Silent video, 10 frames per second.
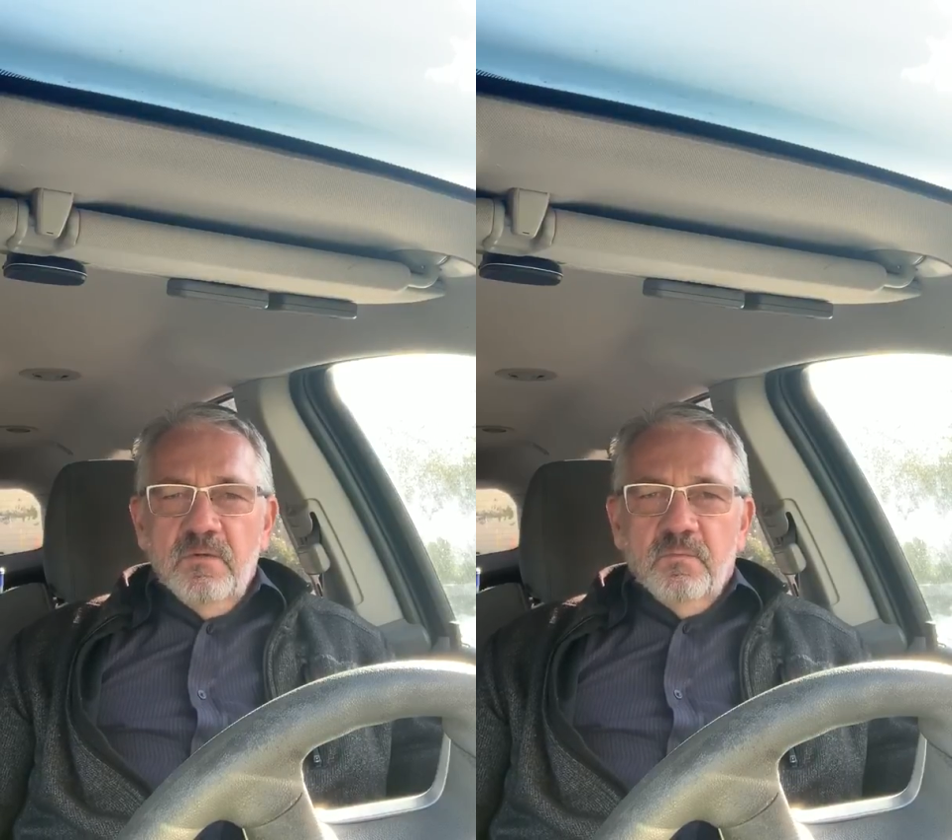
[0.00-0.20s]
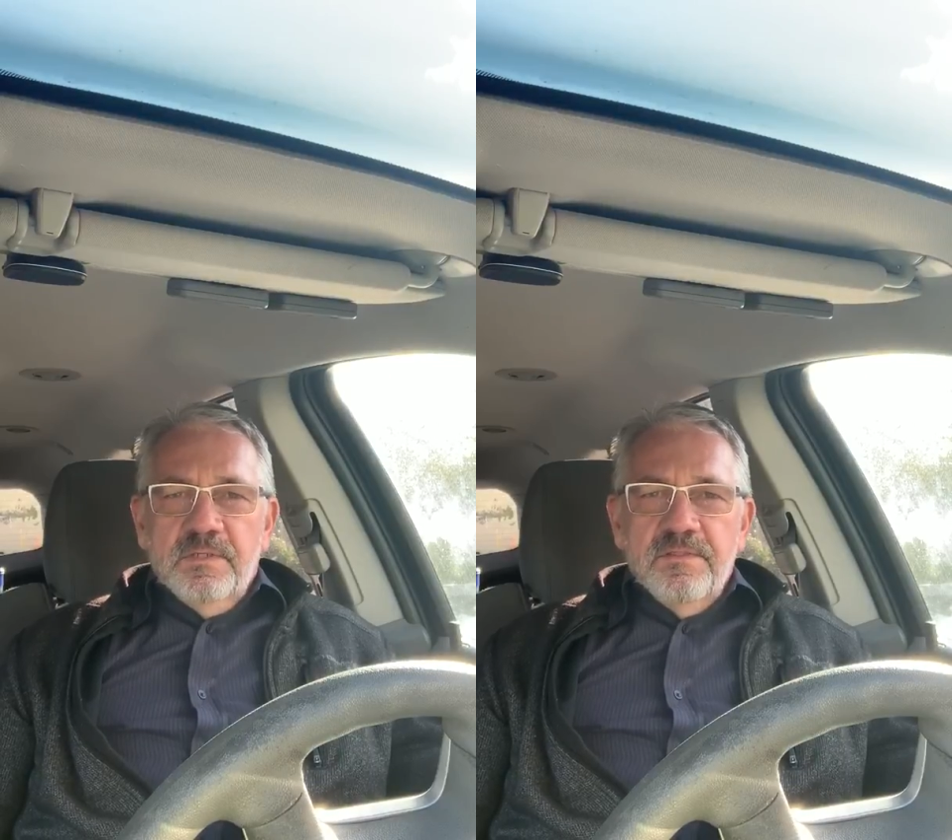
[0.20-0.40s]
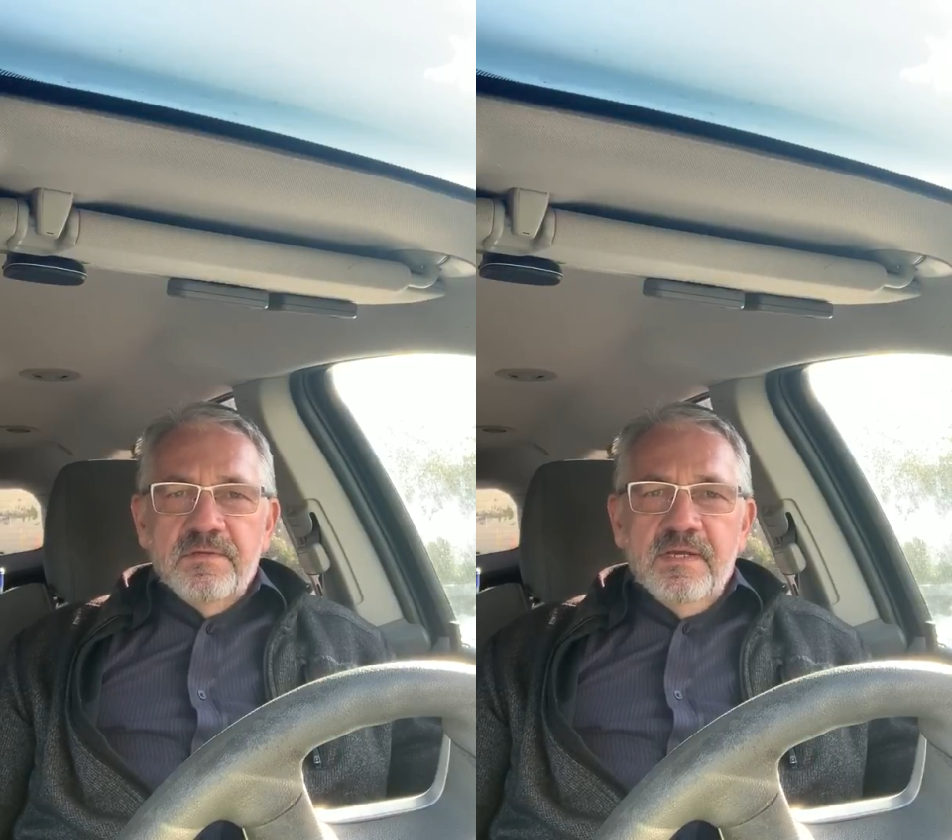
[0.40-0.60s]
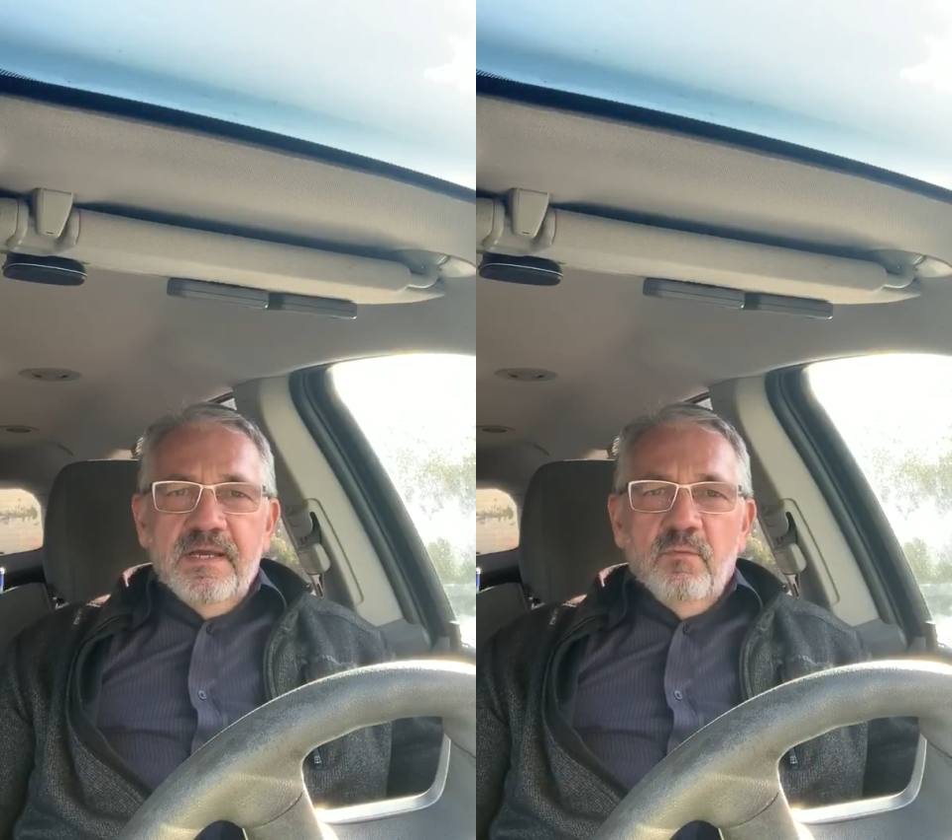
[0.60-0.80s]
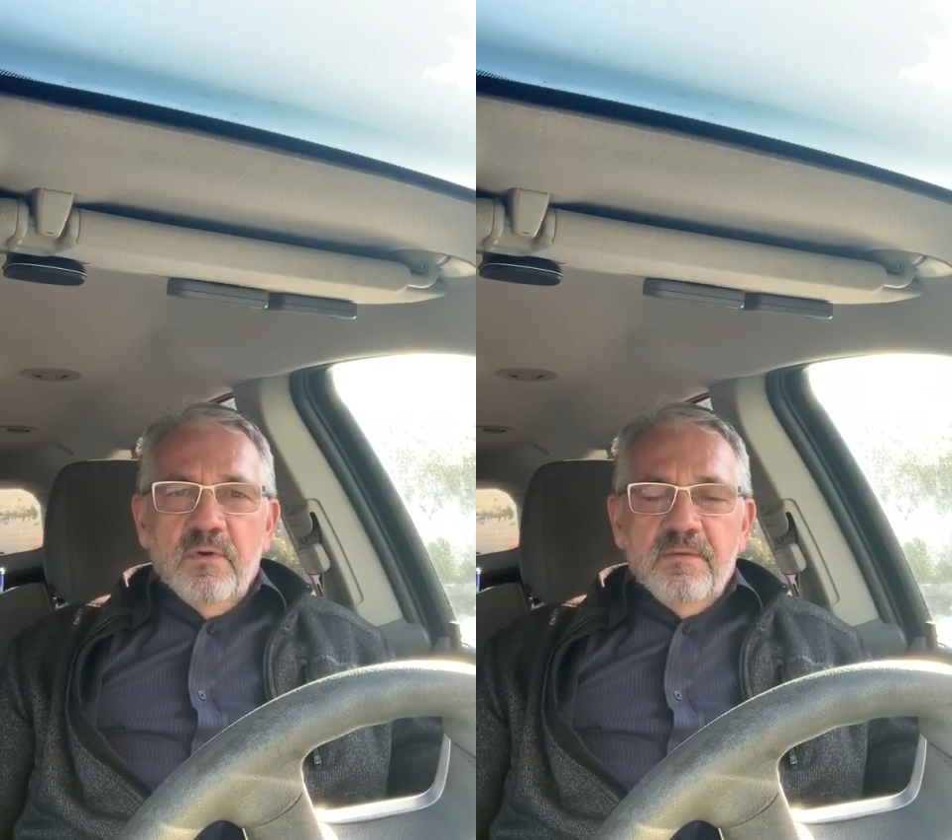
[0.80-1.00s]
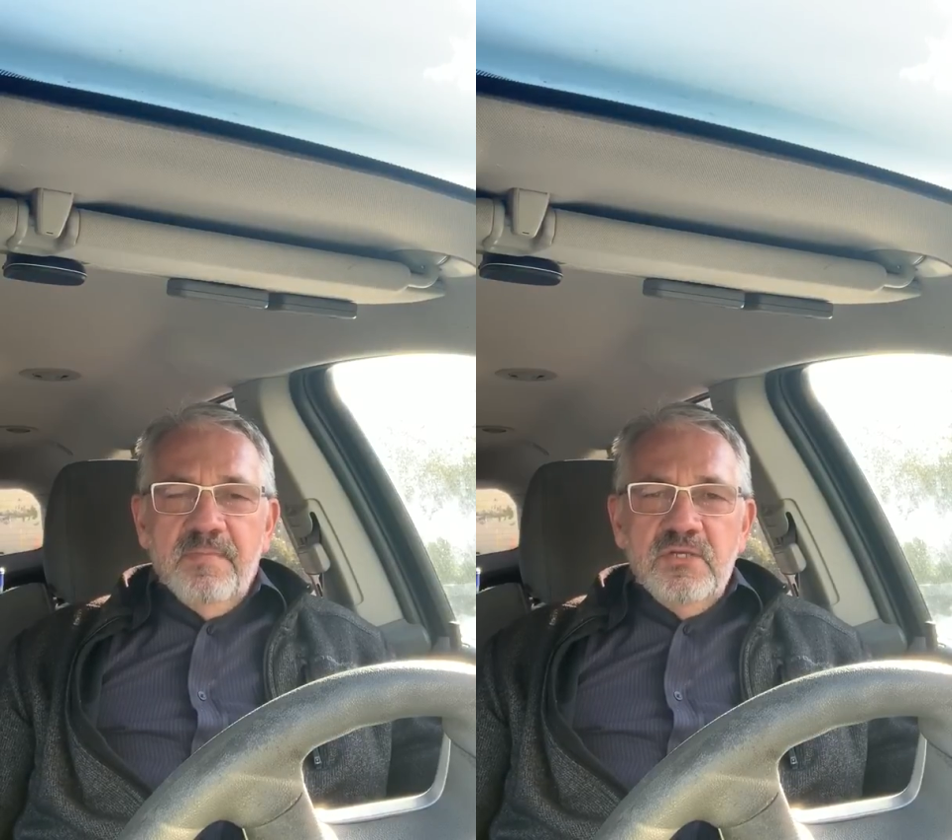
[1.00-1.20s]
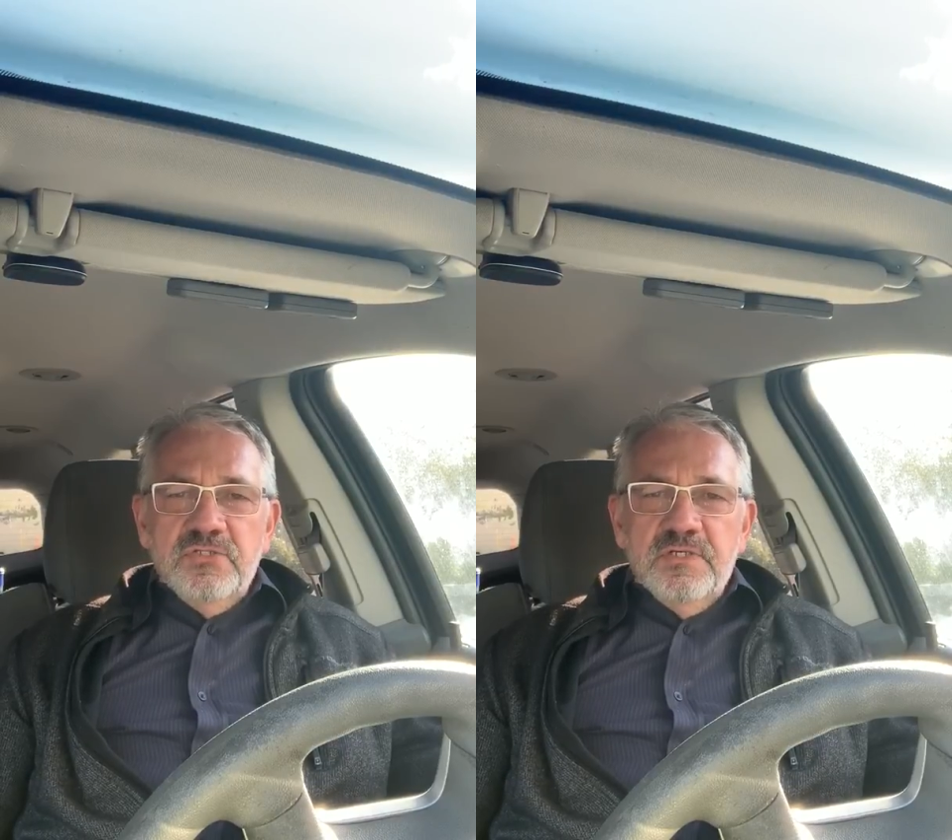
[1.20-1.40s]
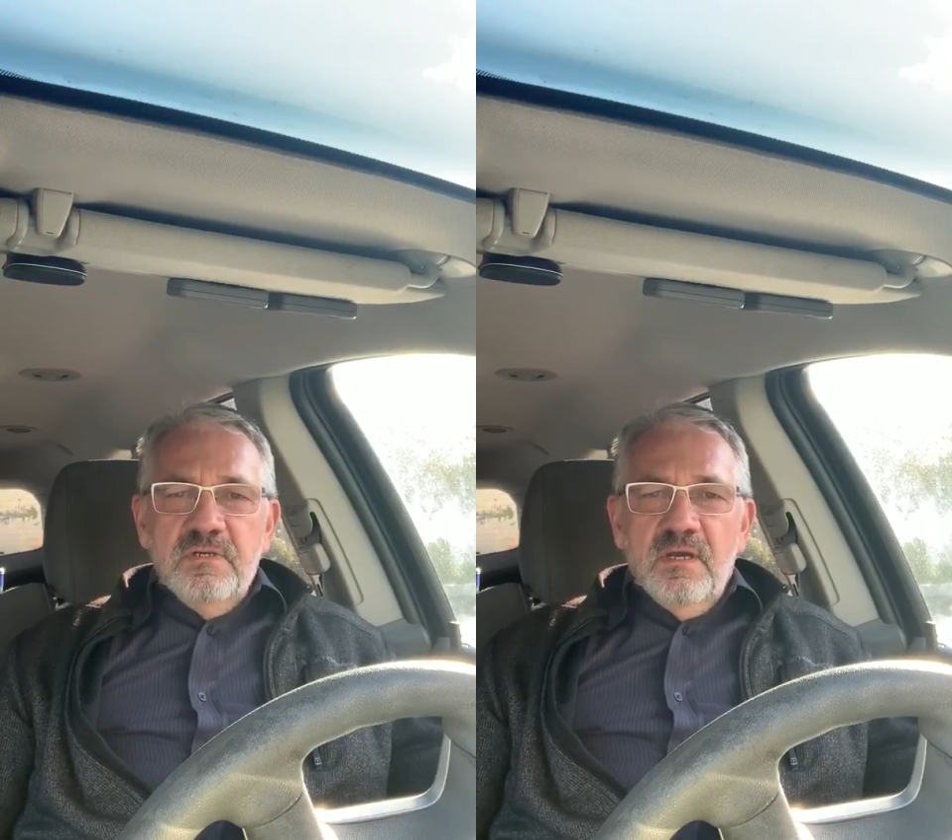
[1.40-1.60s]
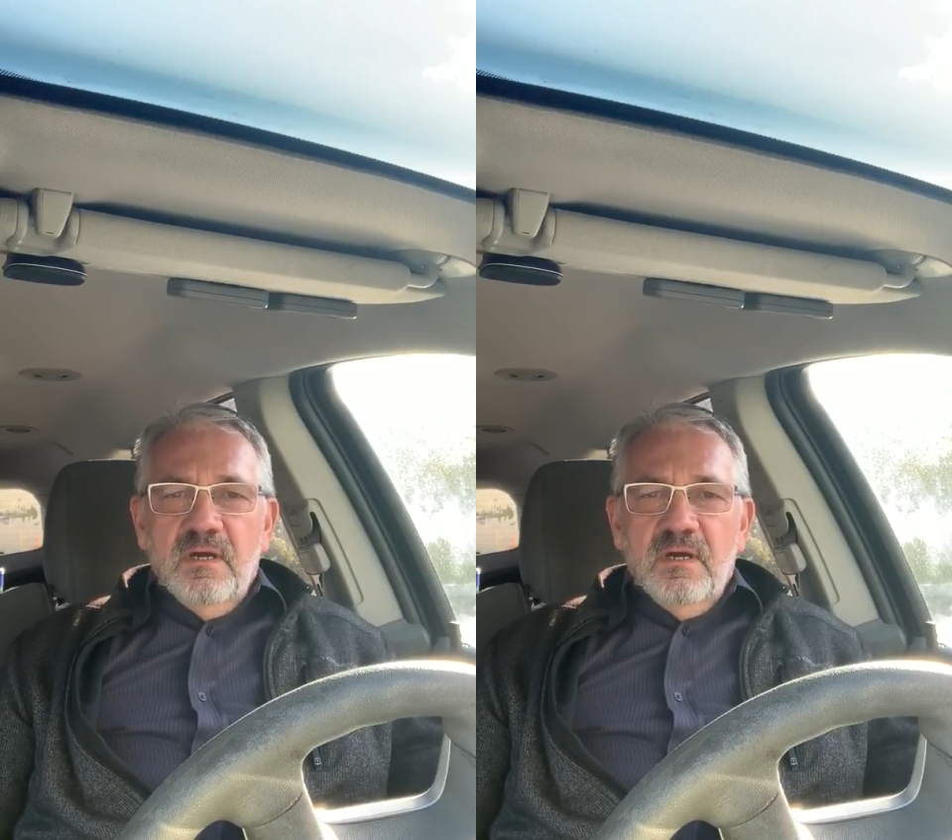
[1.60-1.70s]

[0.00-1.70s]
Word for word: One other guy I want to mention